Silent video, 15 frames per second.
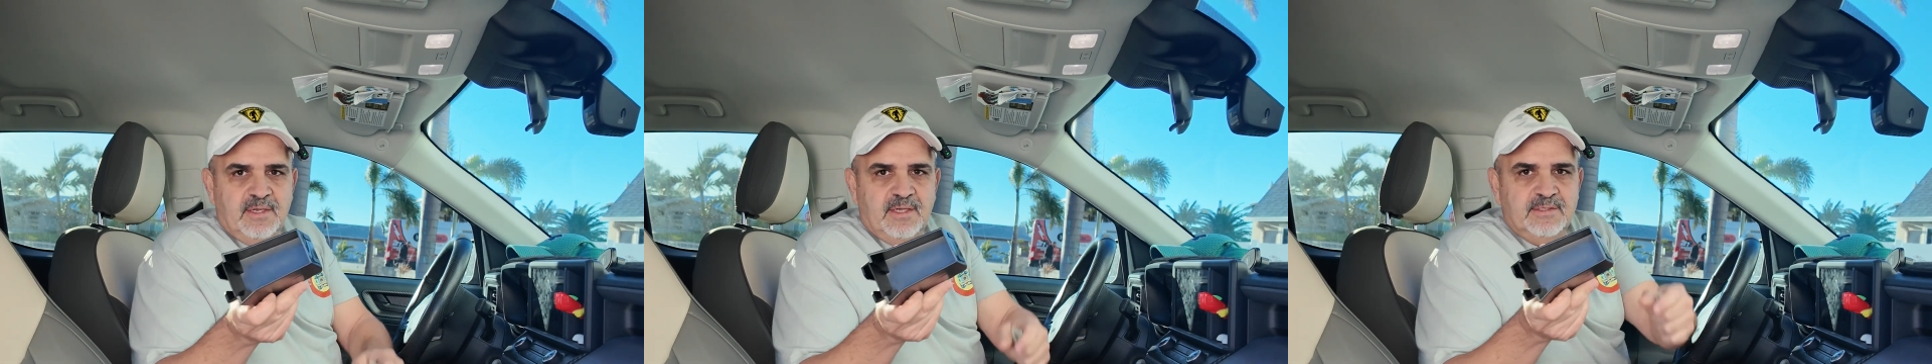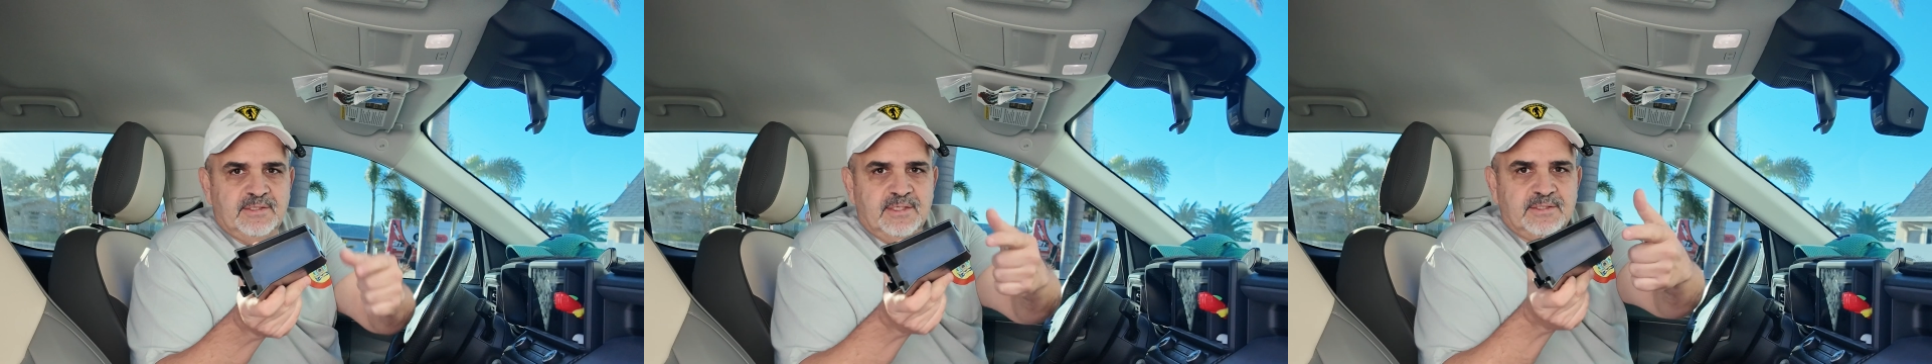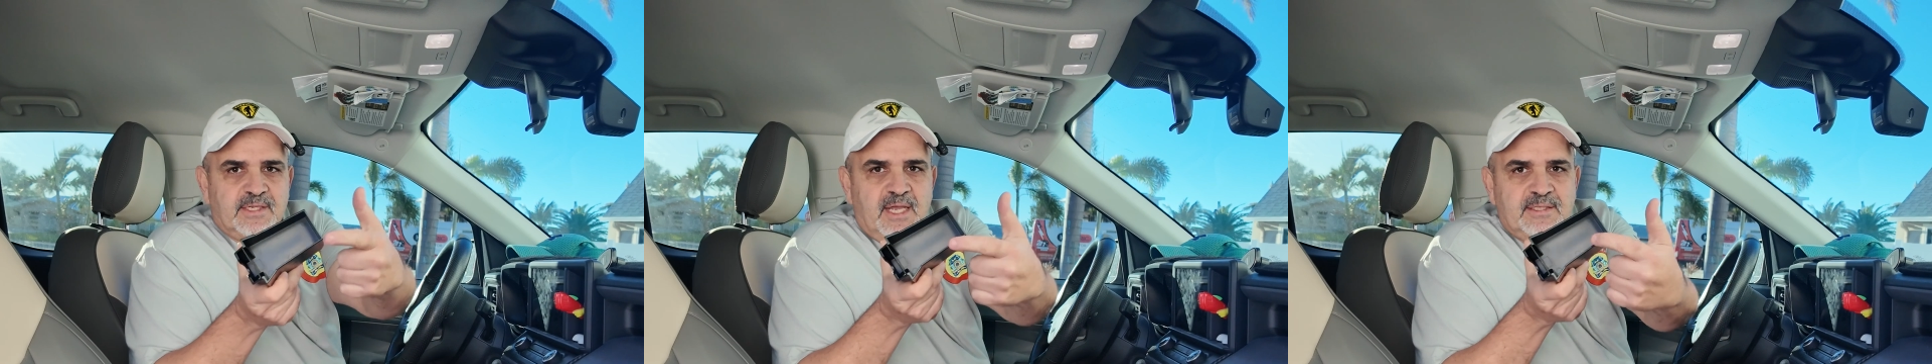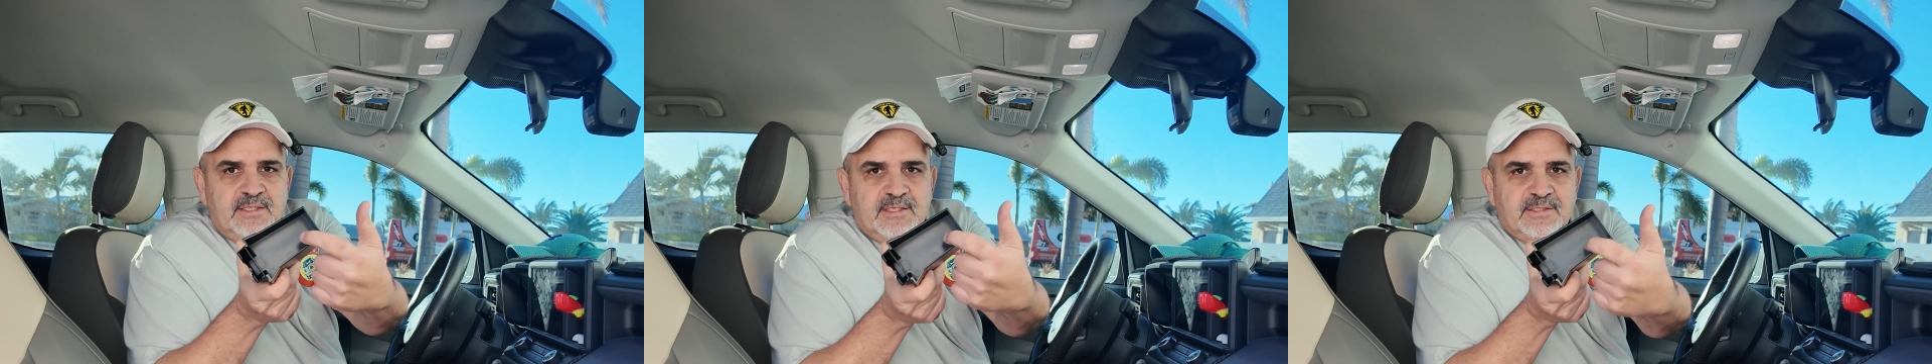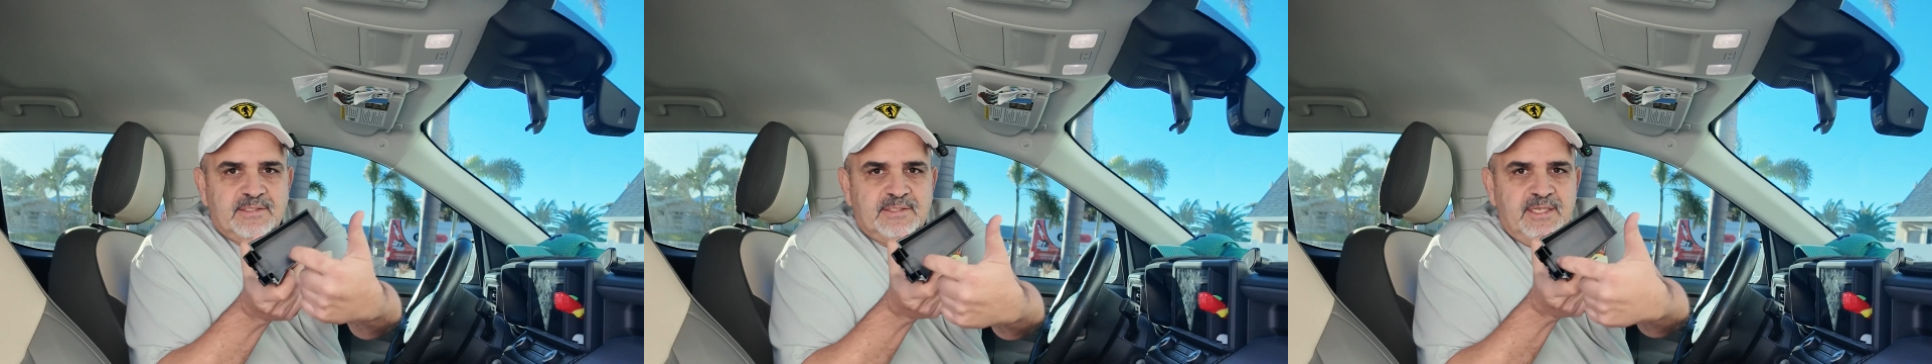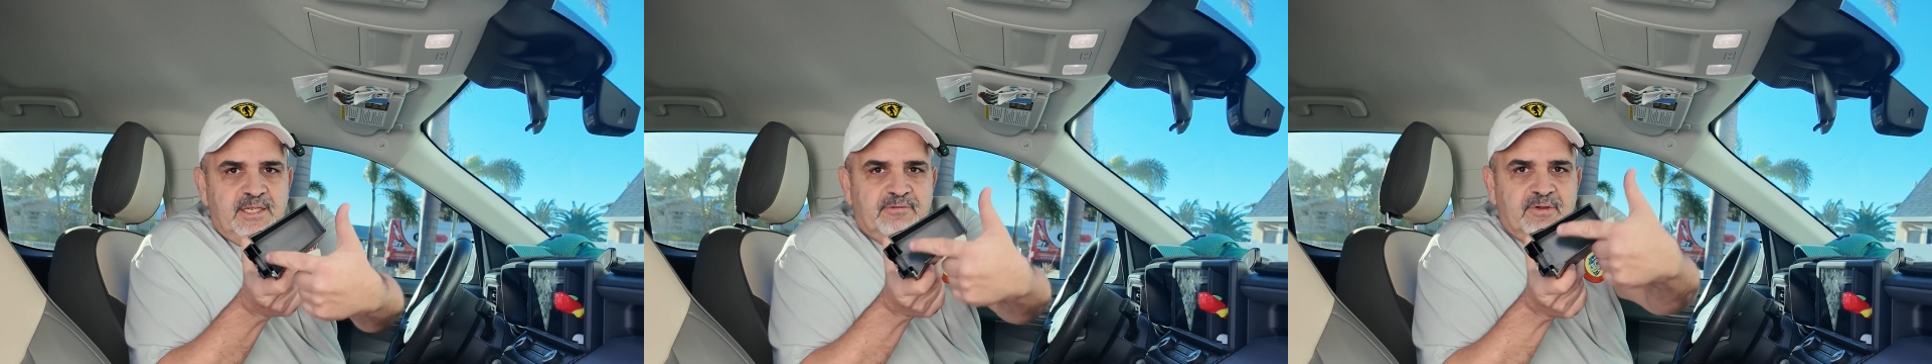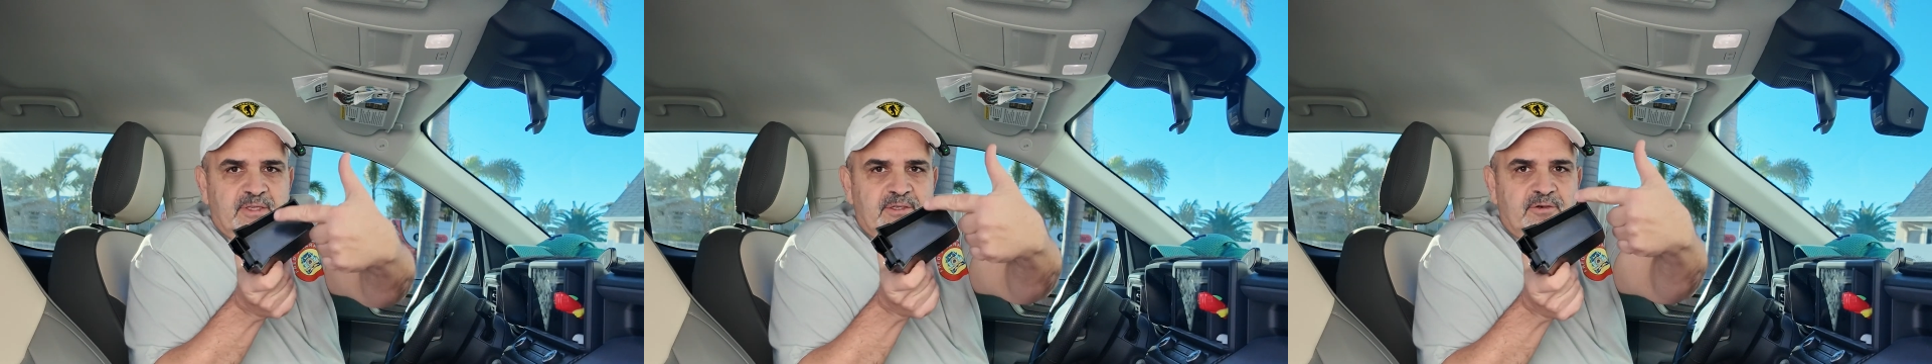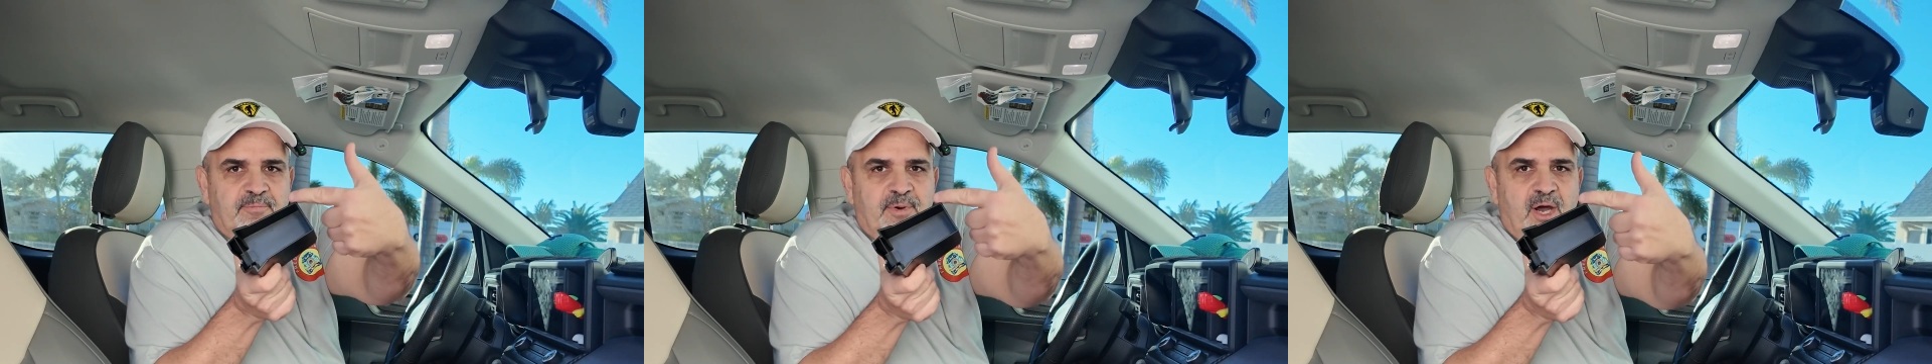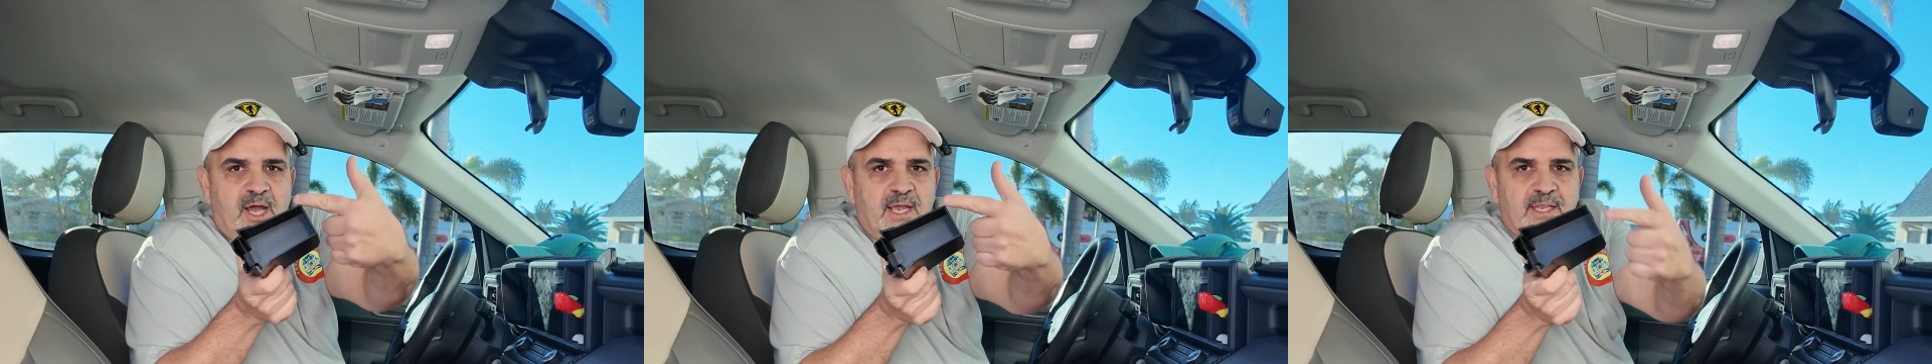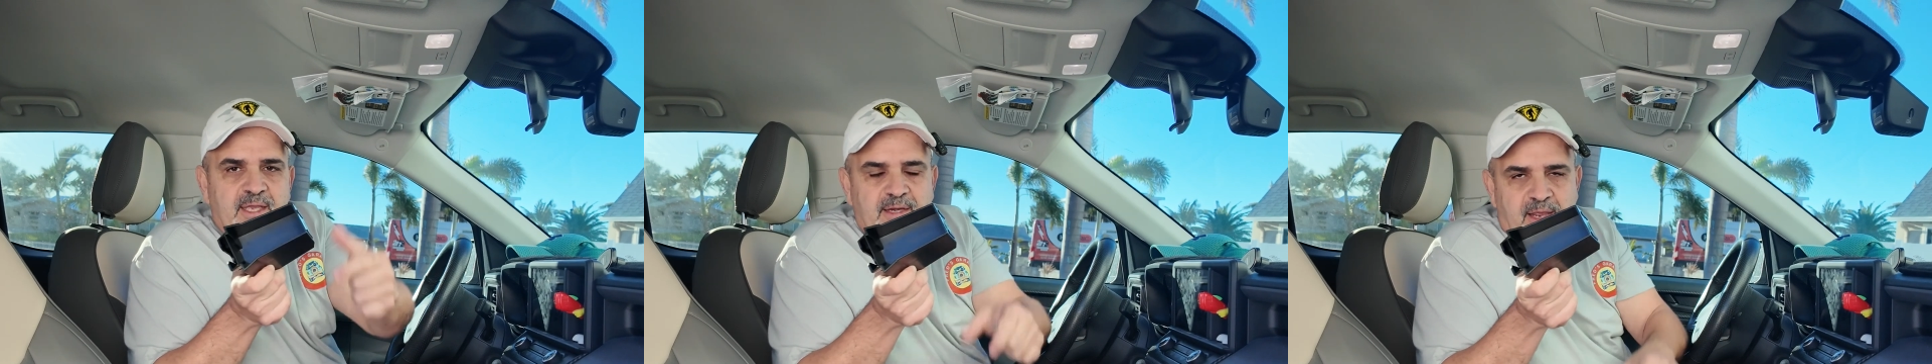is it's got this secret little
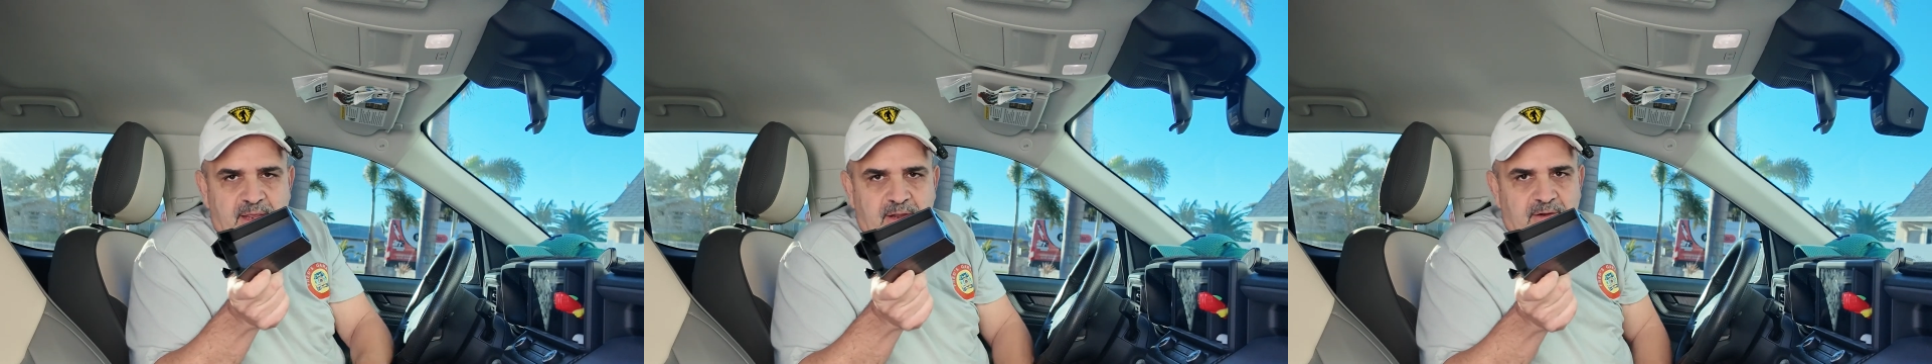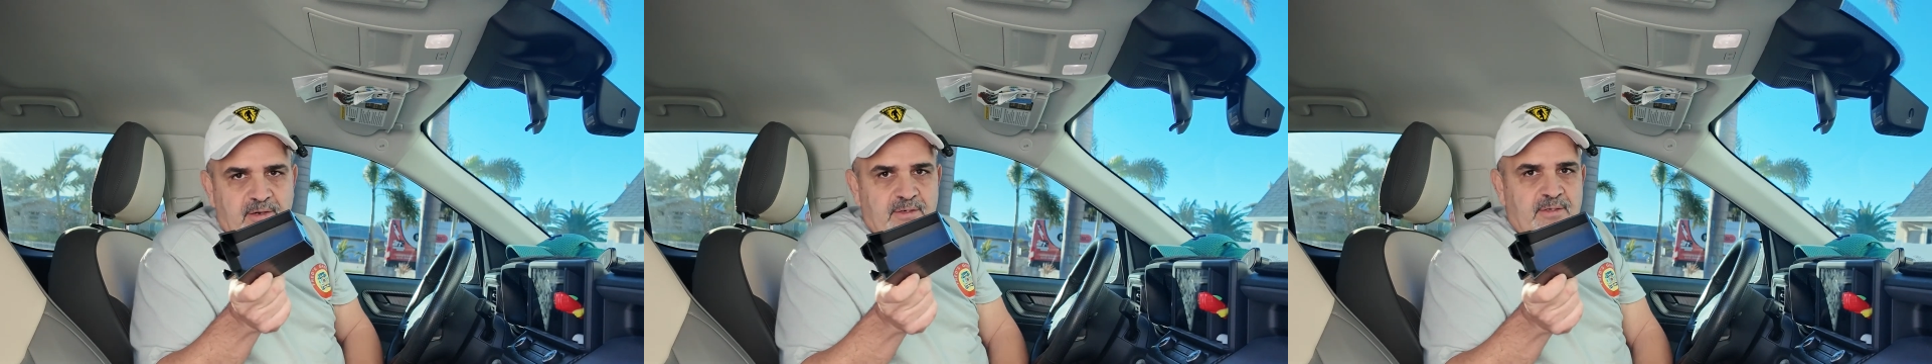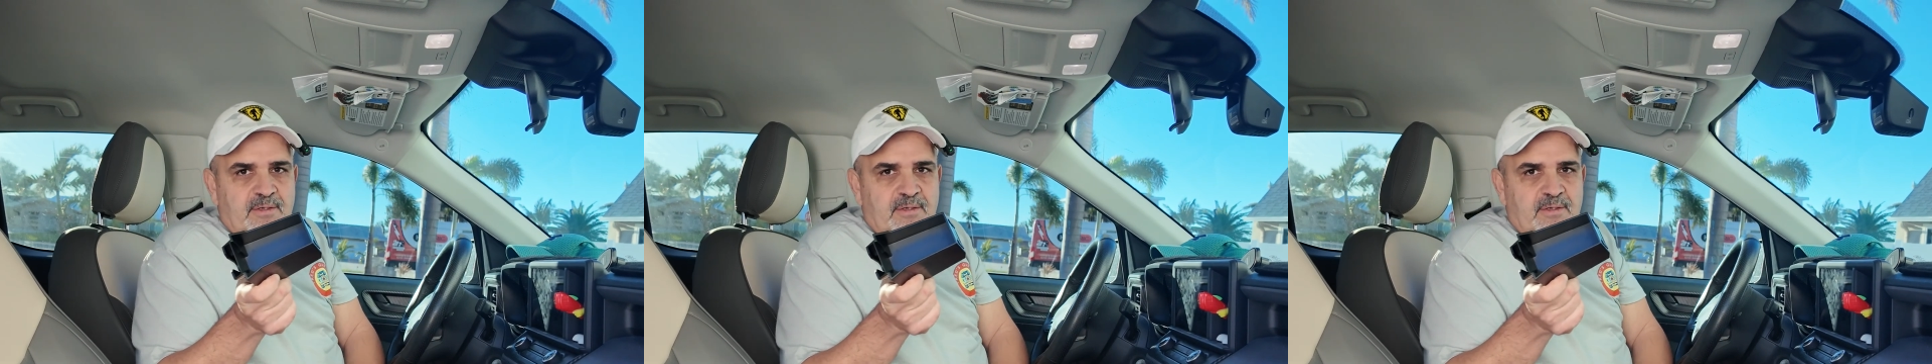pocket here.